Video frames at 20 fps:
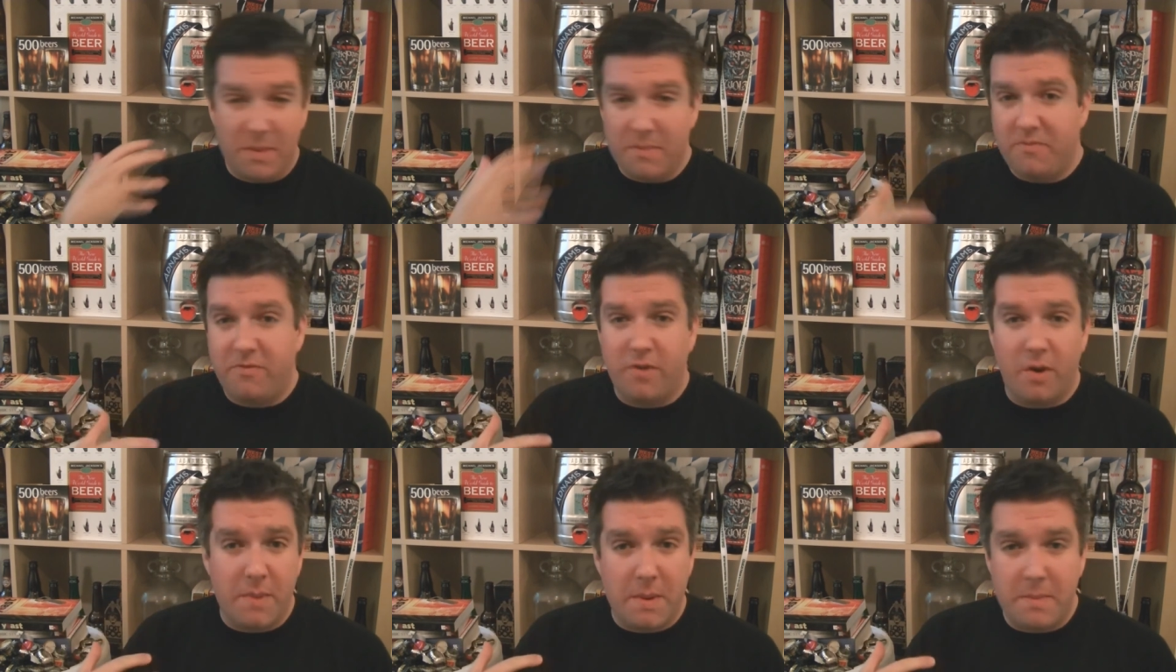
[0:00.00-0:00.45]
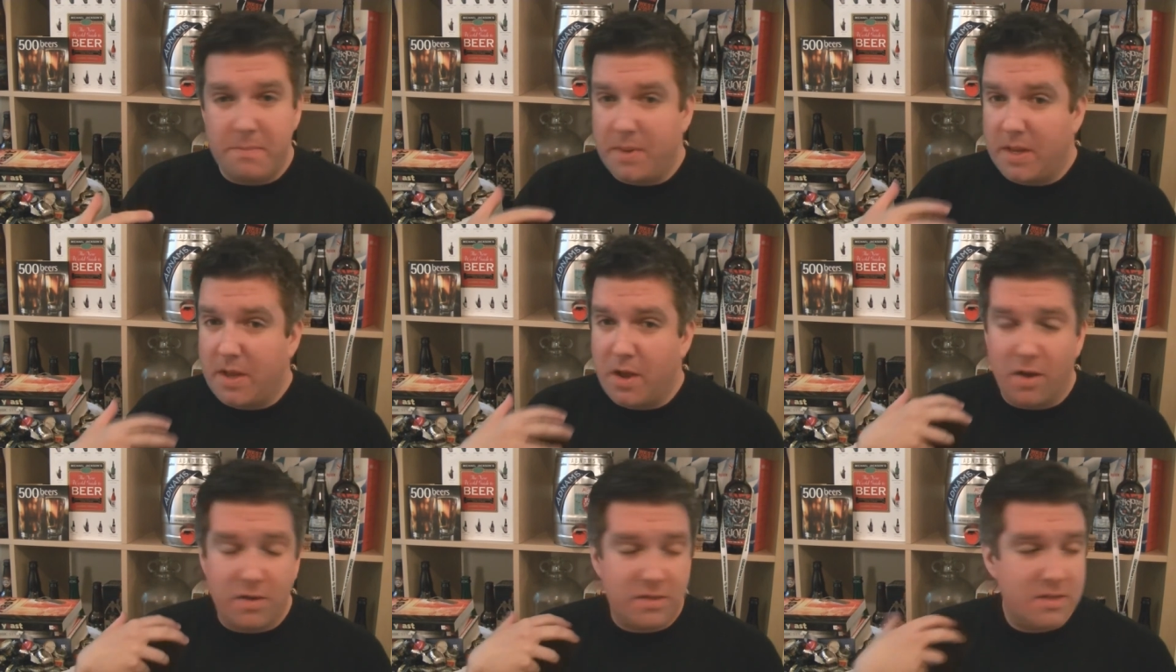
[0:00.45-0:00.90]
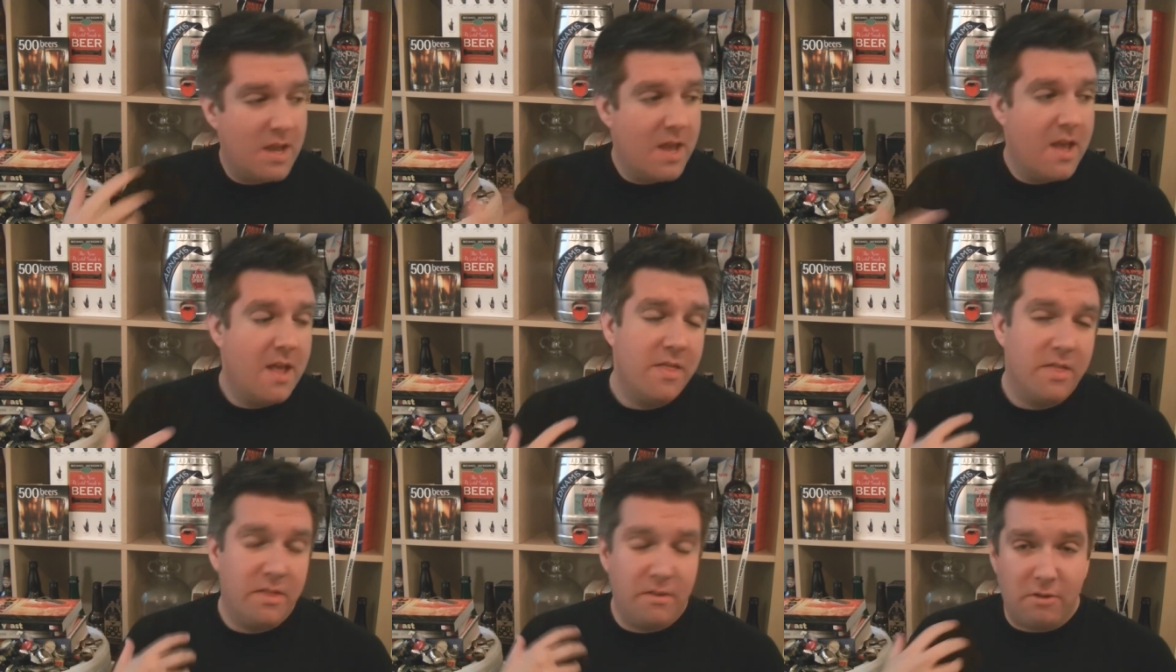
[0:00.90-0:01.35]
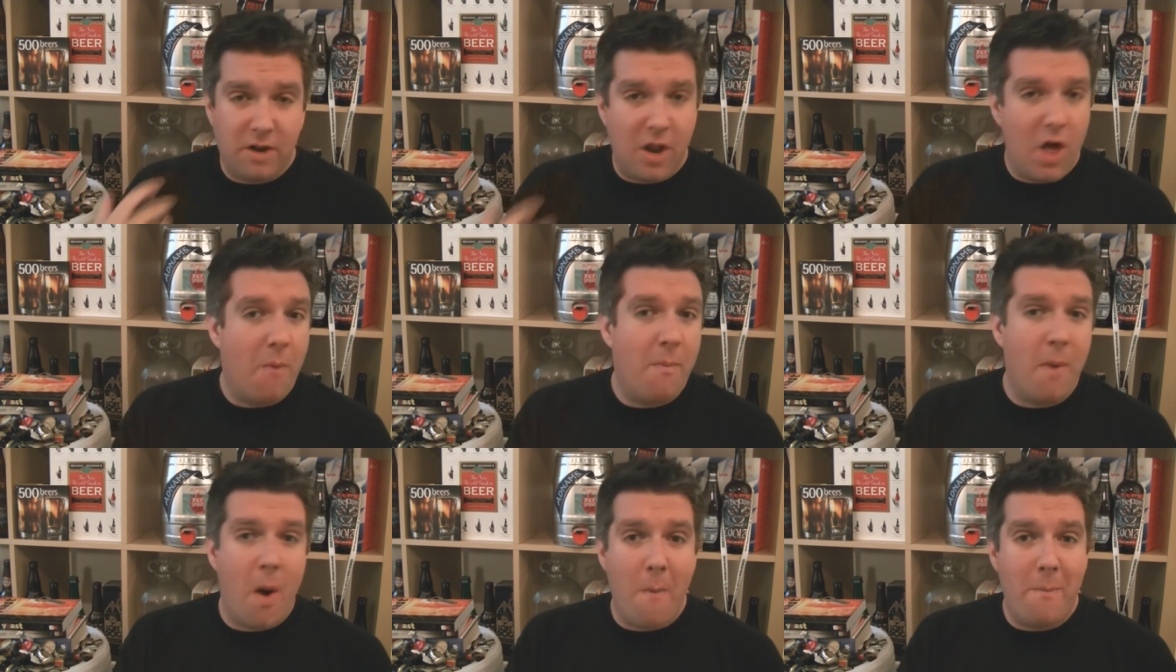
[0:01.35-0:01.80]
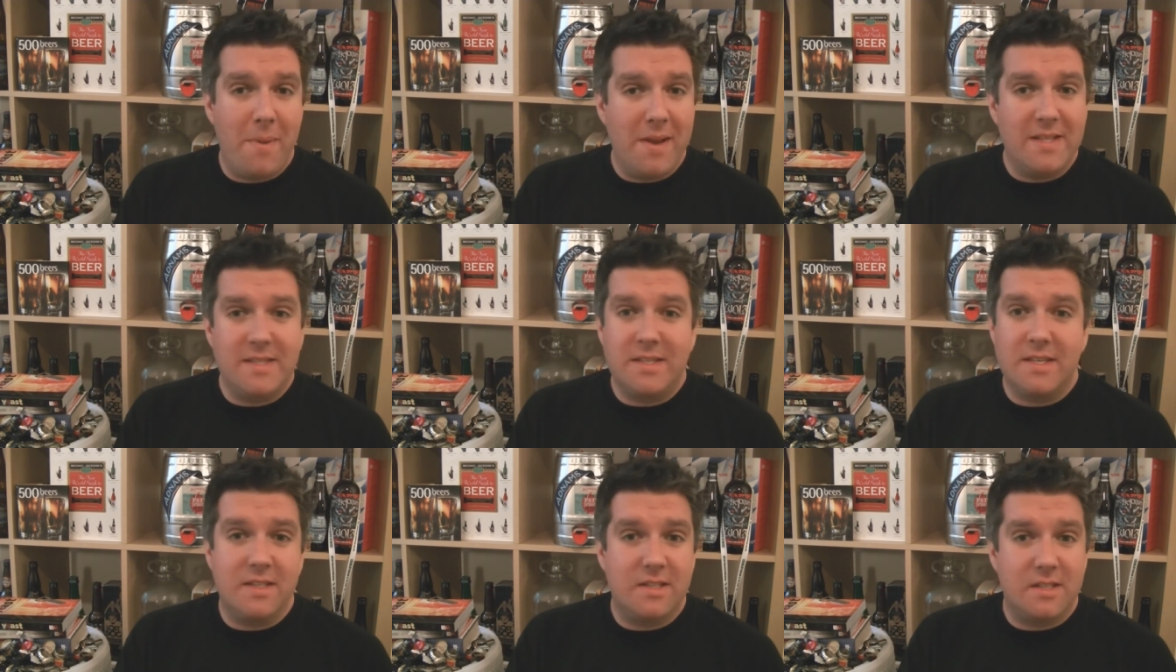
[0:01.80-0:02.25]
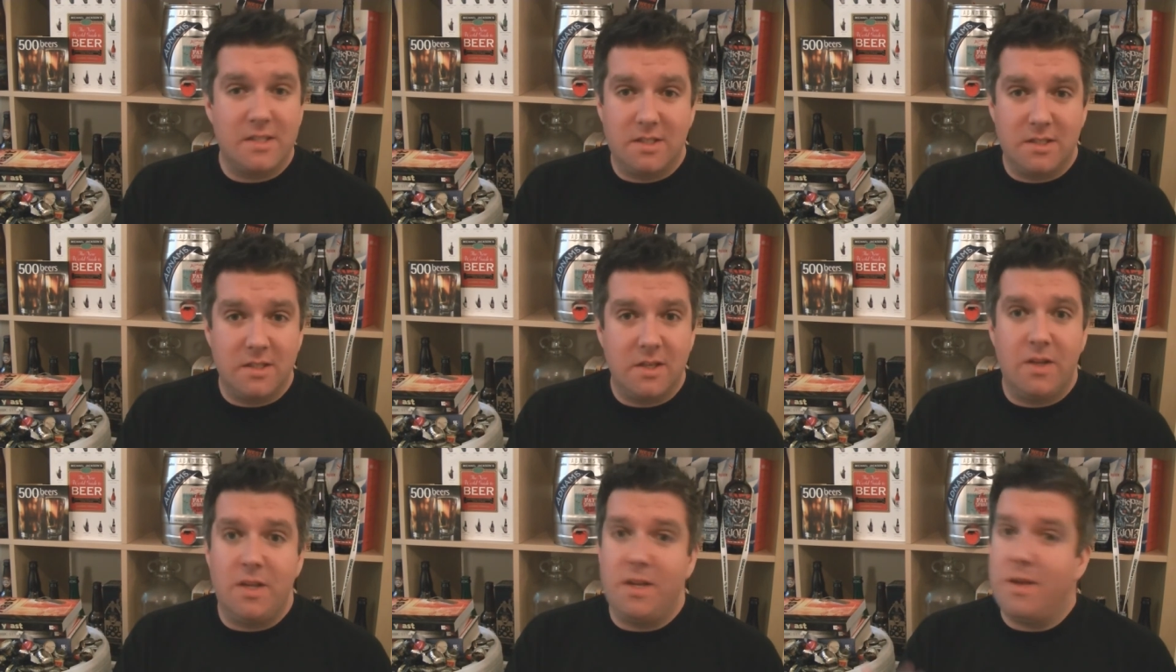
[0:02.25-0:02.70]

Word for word: from them, because they're a lot more bitter than